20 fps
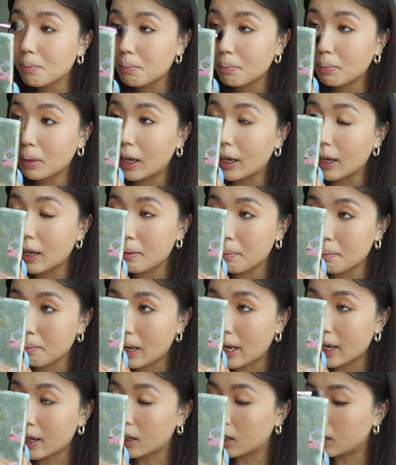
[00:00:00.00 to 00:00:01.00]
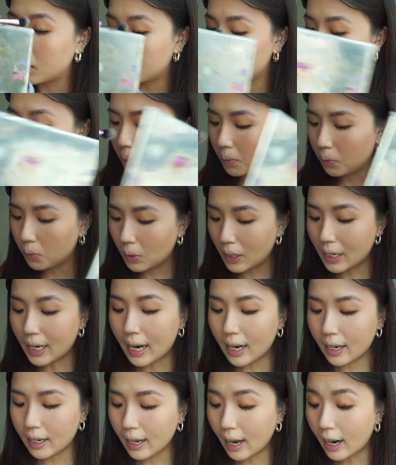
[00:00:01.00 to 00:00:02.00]
buy makeup when
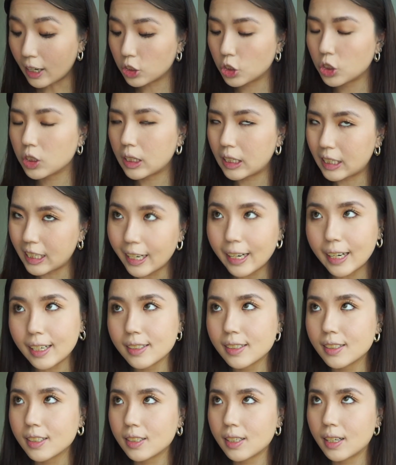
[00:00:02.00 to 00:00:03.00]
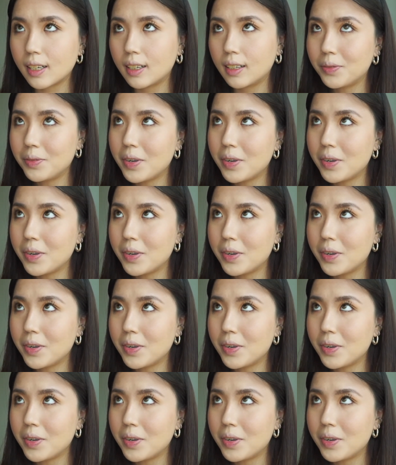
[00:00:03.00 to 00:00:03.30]
I actually need it,